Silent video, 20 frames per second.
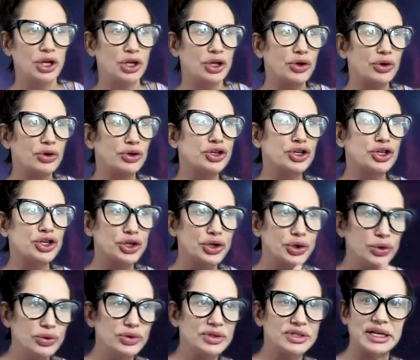You're
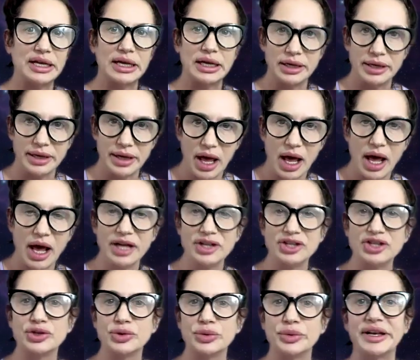choosing
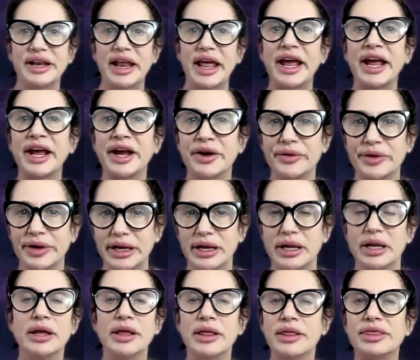not to
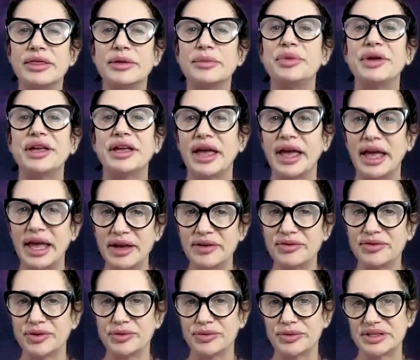inherit the
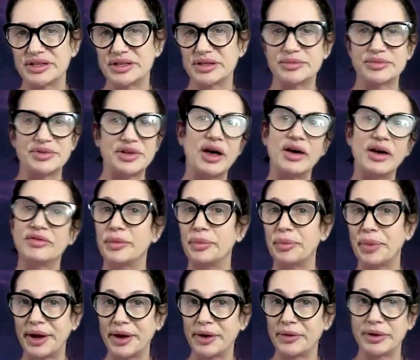behaviorisms of a
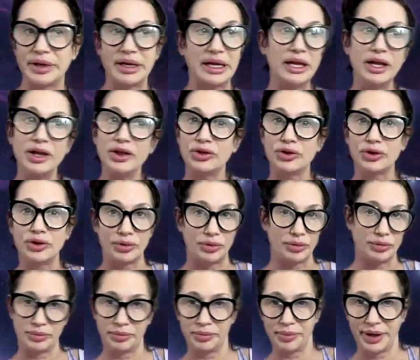parent,
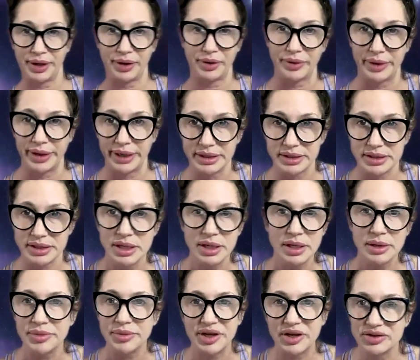either parent,
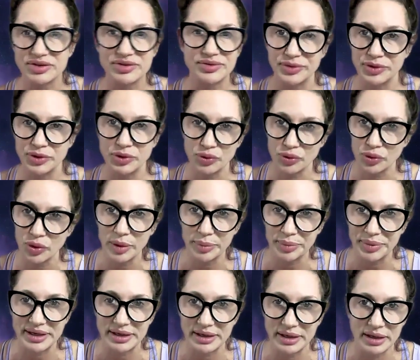because if you grew
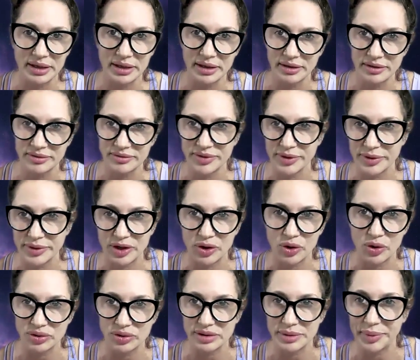up in a very
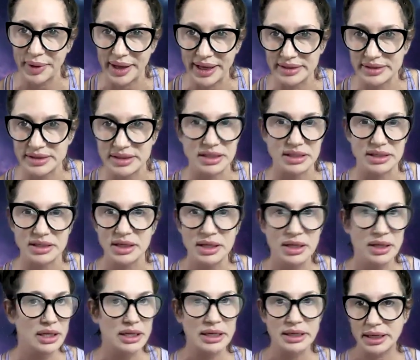codependent
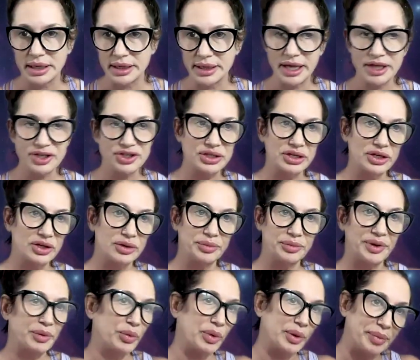connection, it could
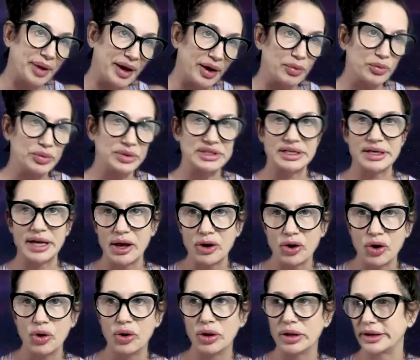be one parent was an
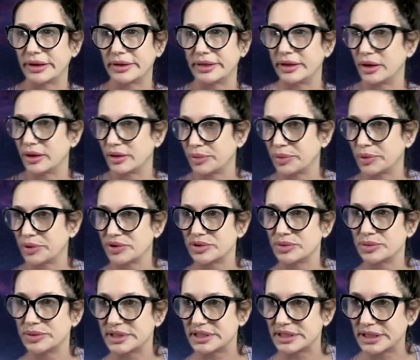alcoholic, the other
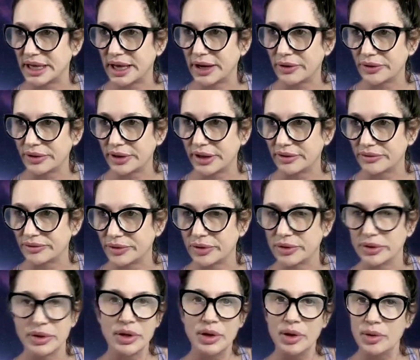person was a
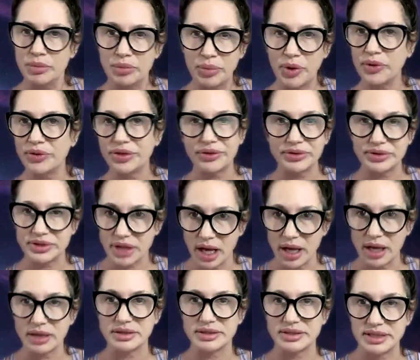caregiver. Both are
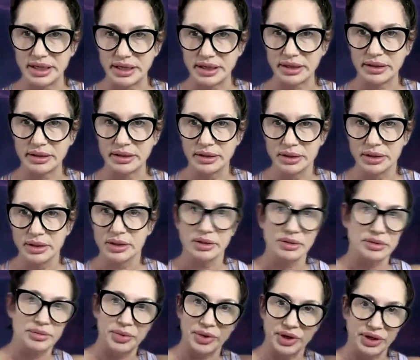toxic,
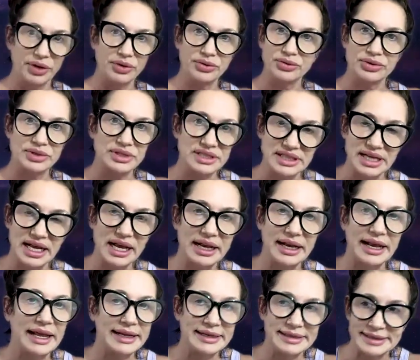but
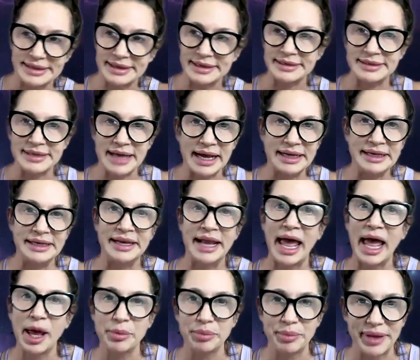understand it's the
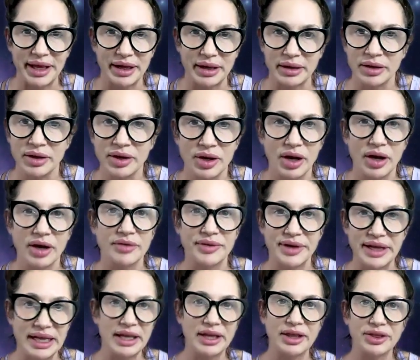dynamic of
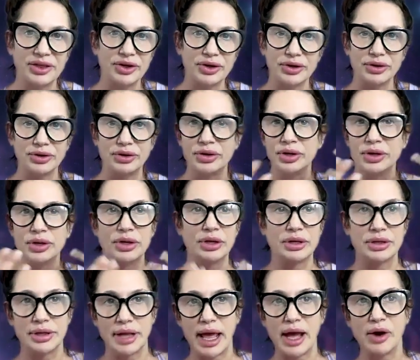either.
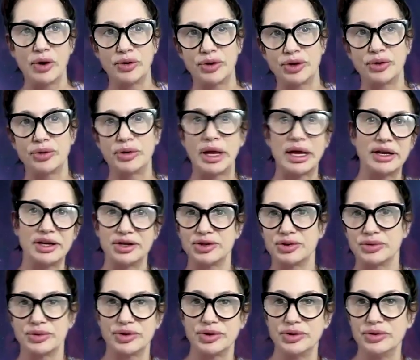Now you get
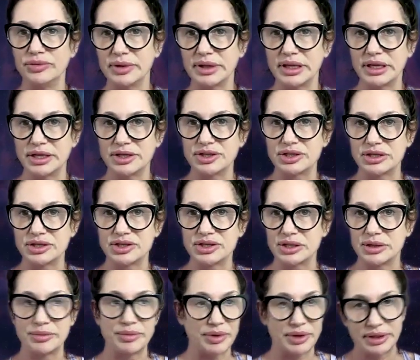into a new
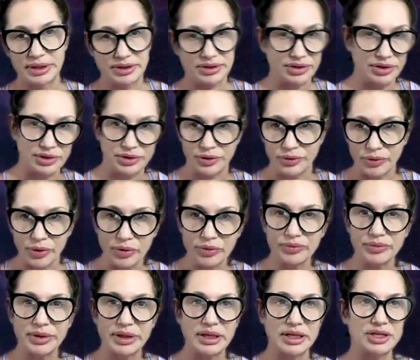relationship, is it your
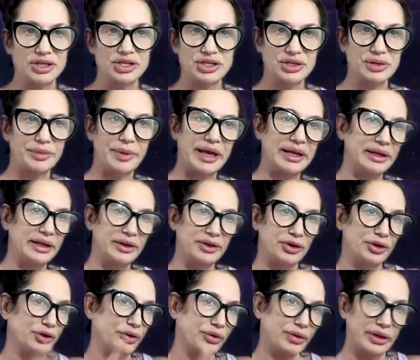own relationship? And
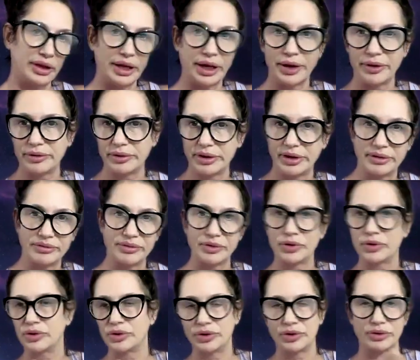either you're the
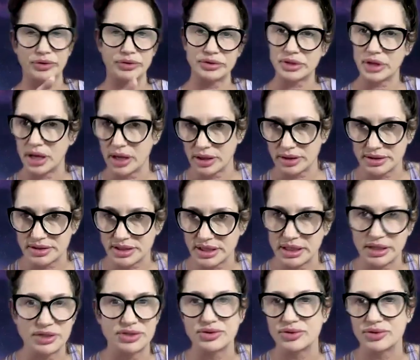caregiver or you're toxic.